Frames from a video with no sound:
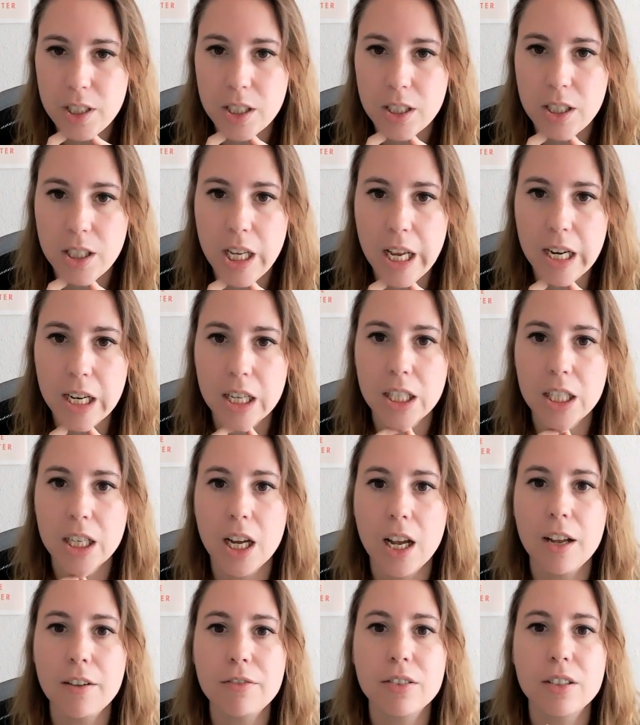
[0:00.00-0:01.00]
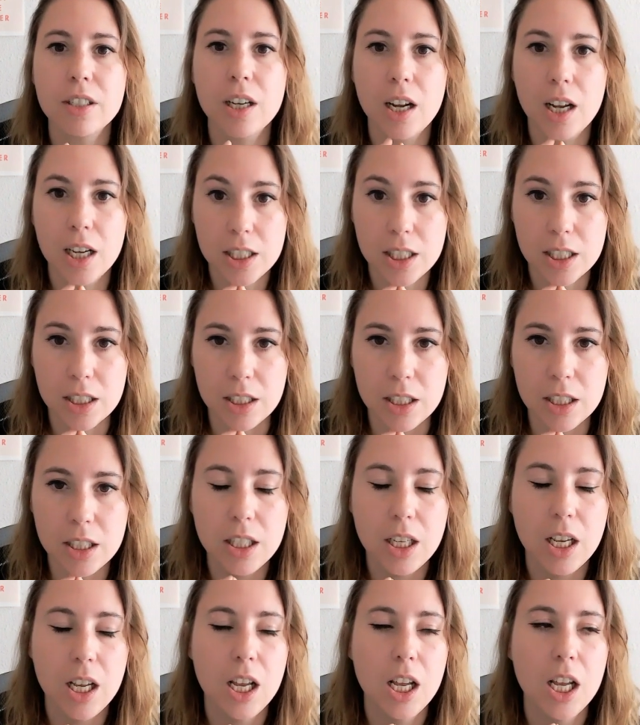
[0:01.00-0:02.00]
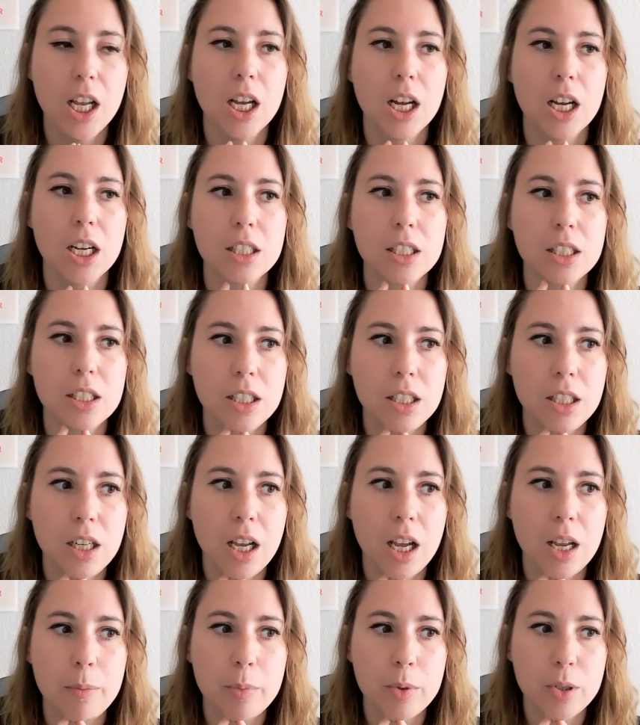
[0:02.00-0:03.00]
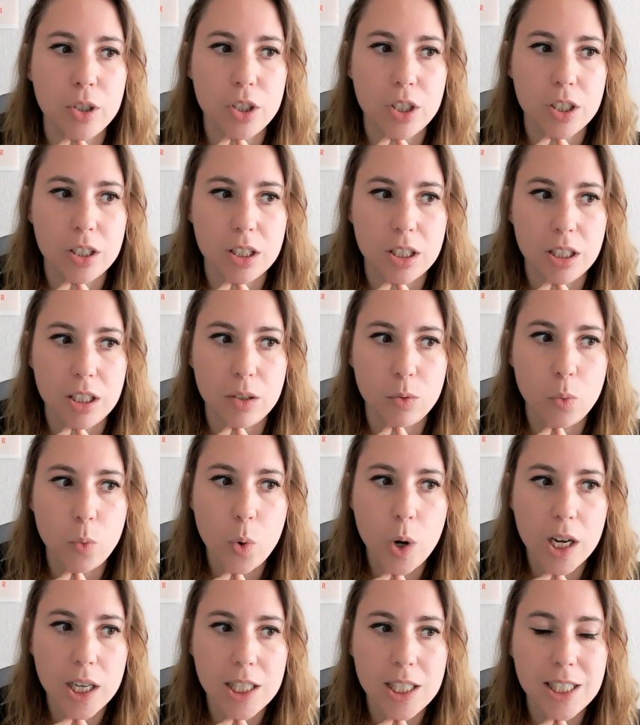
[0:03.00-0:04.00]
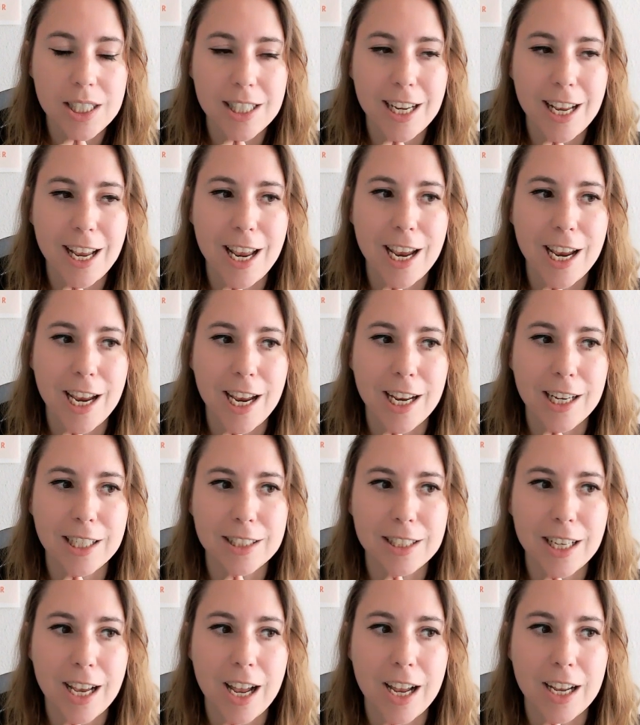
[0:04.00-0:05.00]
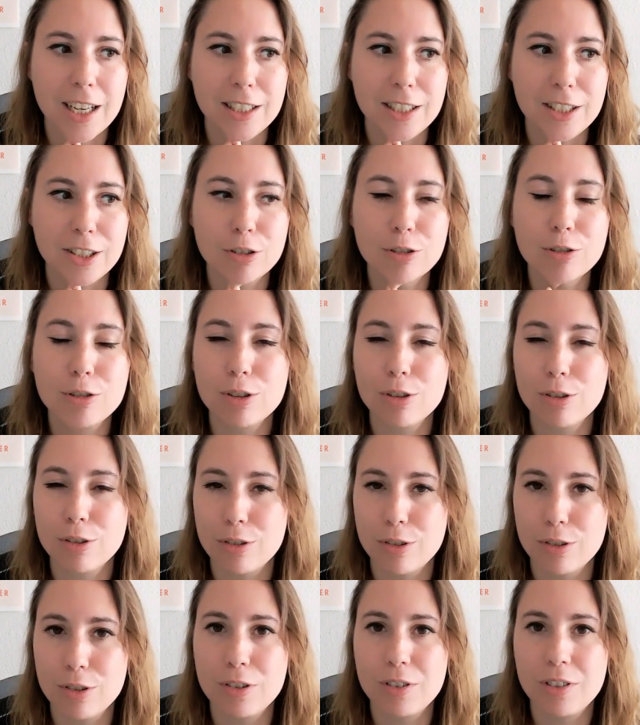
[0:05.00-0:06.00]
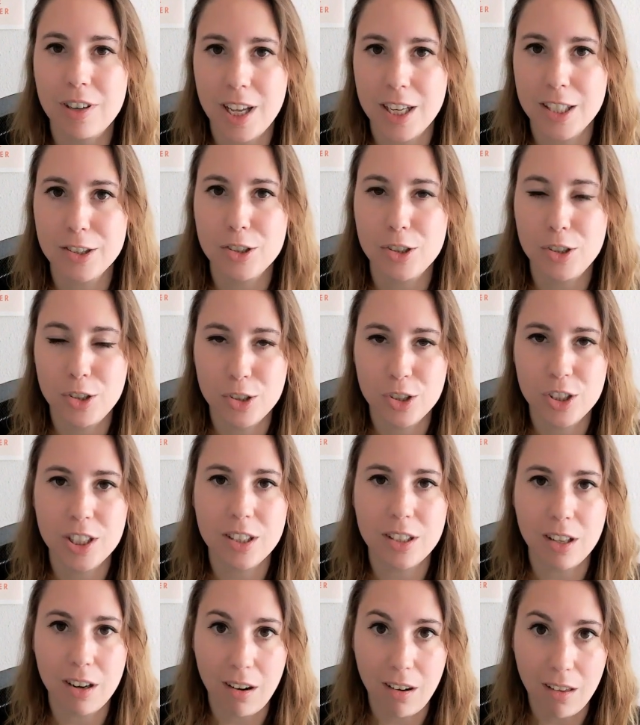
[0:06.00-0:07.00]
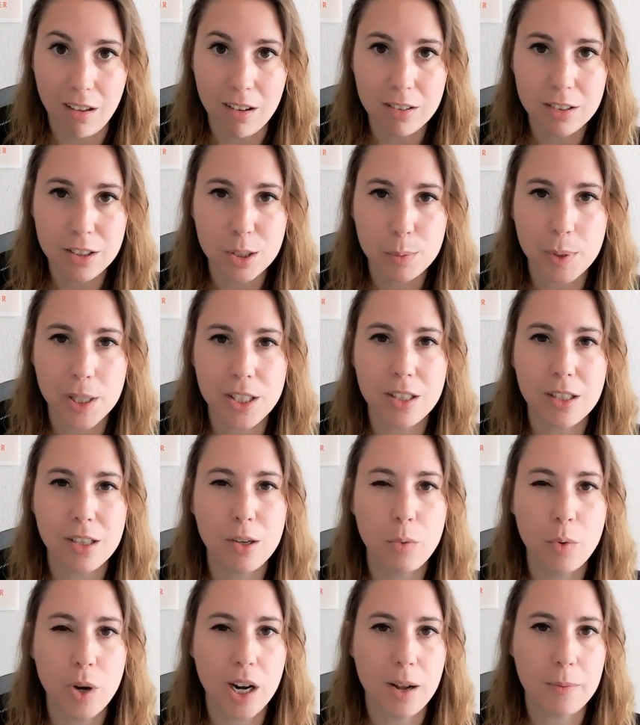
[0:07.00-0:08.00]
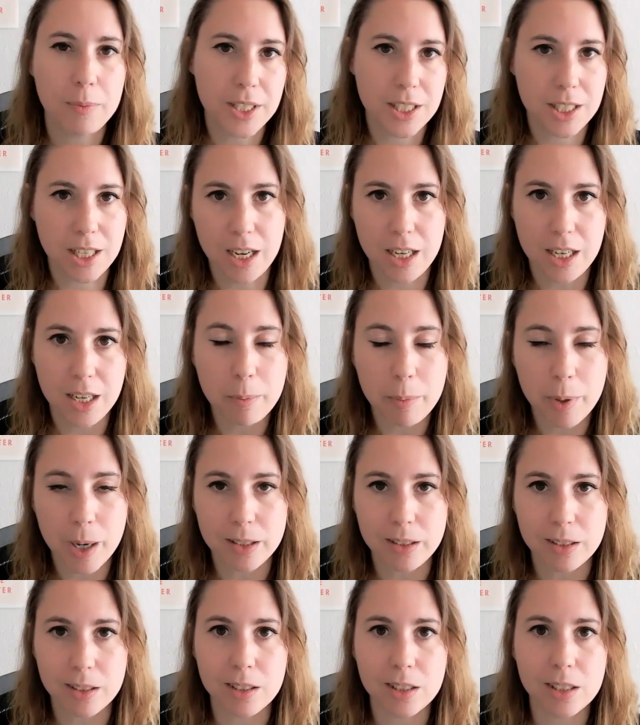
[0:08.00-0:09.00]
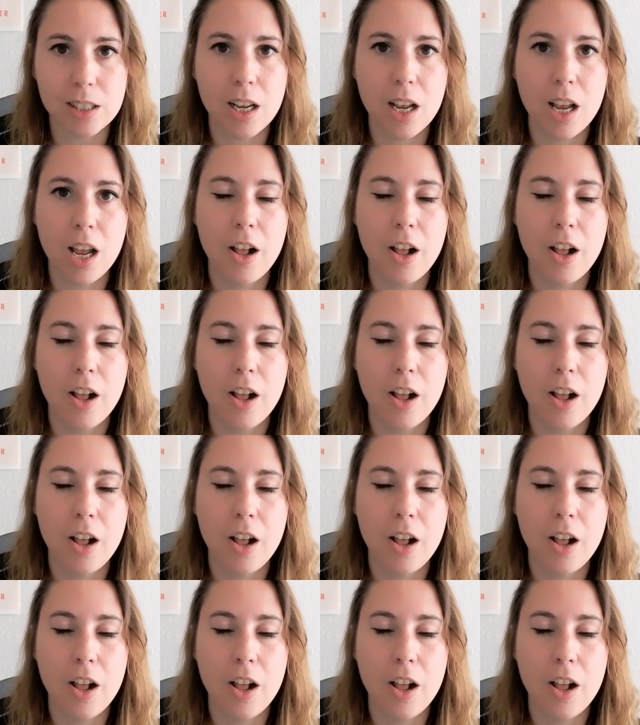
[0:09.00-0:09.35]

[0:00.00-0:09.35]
Then I have Hustle. Hustle, I purchased it once and I also like to use it a lot, especially when I'm designing patterns.